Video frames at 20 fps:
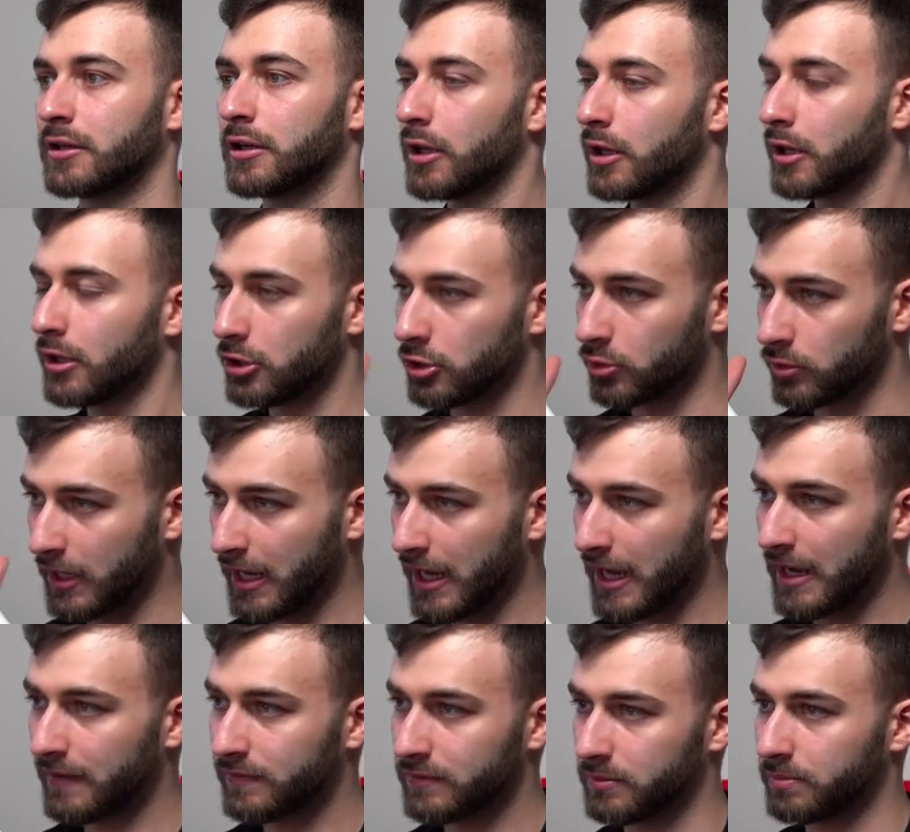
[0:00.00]
You would
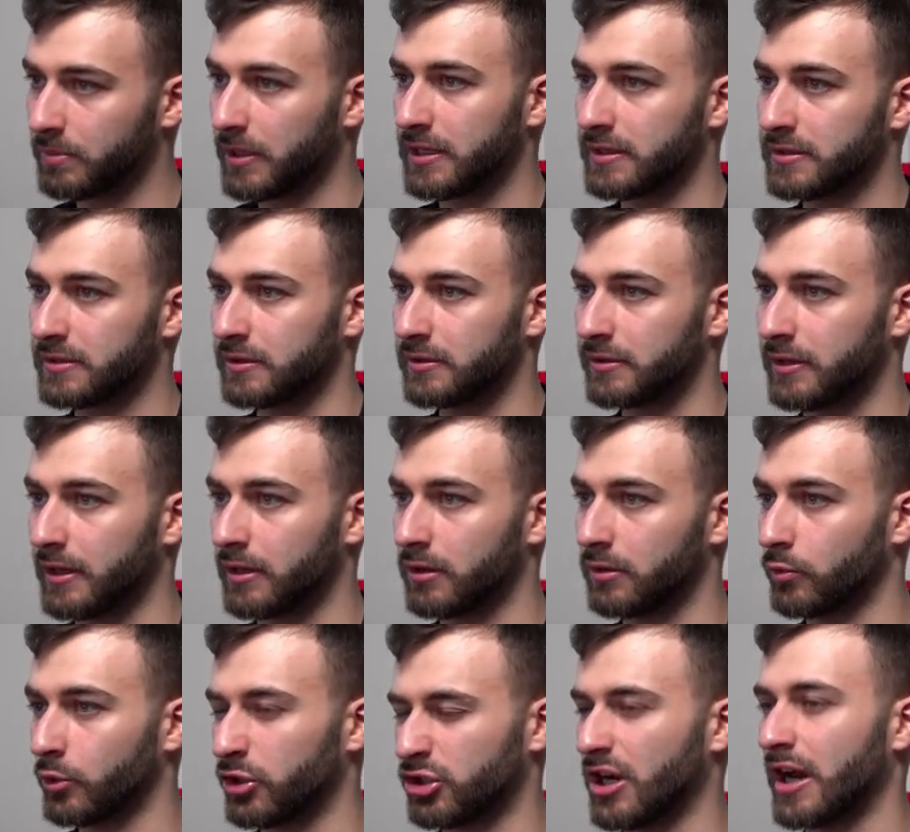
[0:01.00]
have to paste it there,
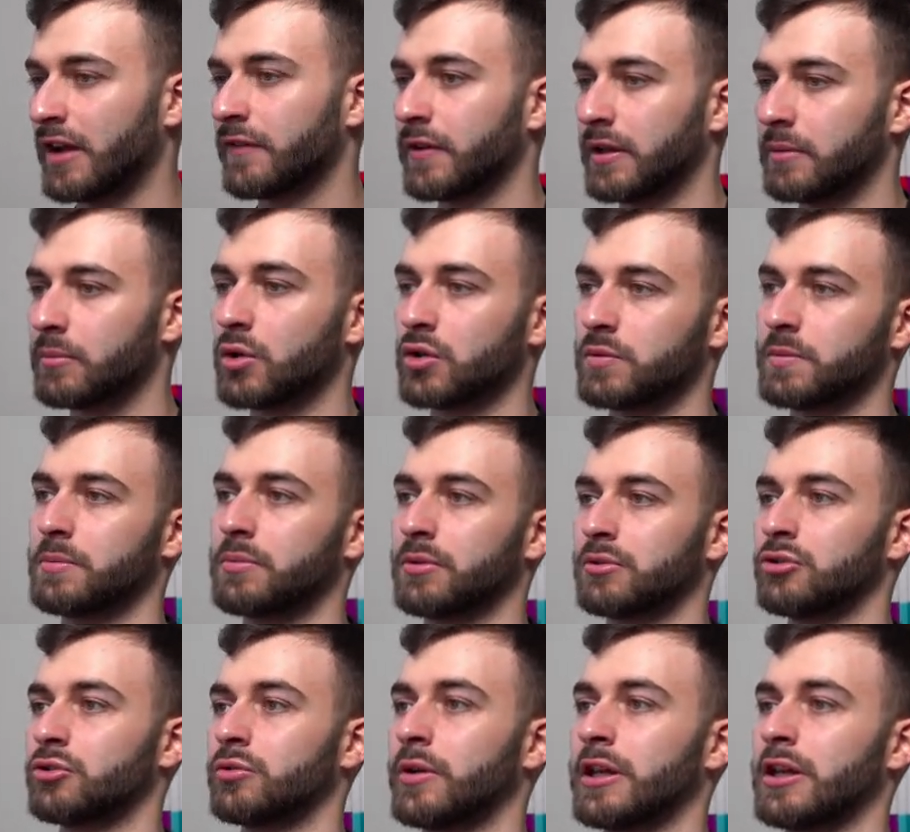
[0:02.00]
which I think most people
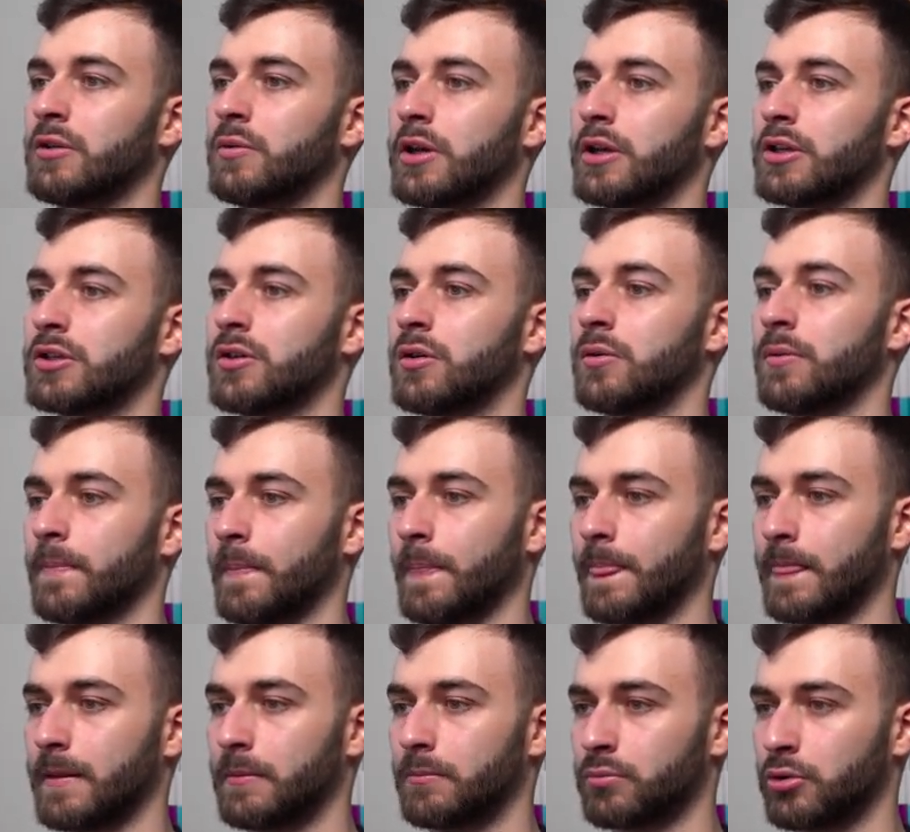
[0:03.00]
do anyway. So
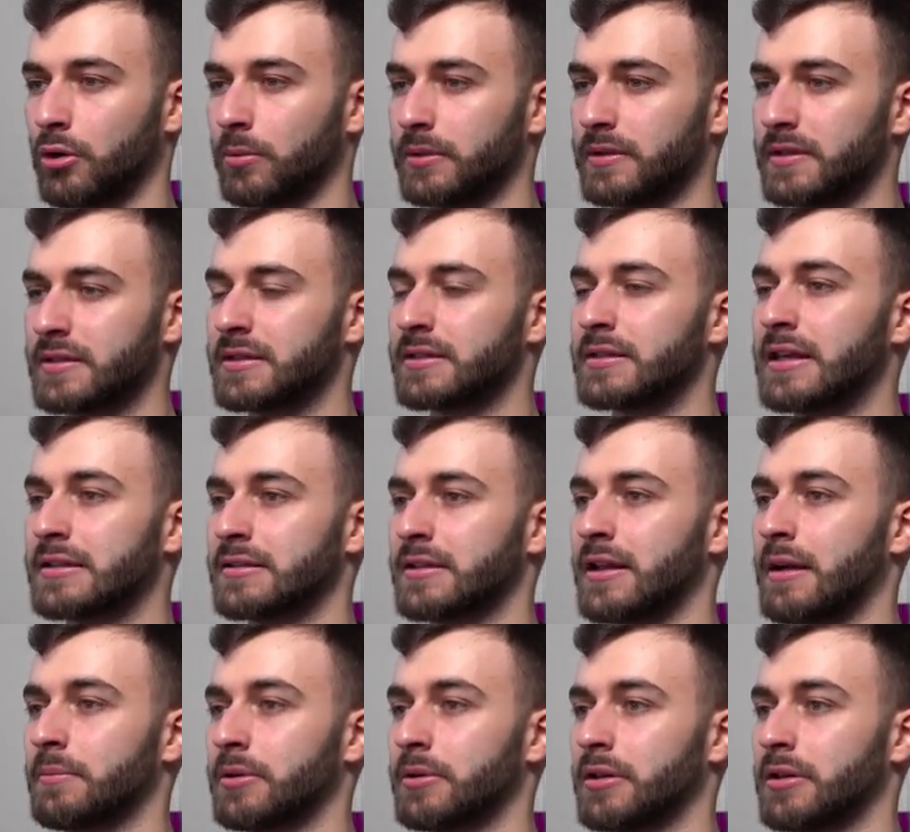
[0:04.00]
probably this doesn't happen here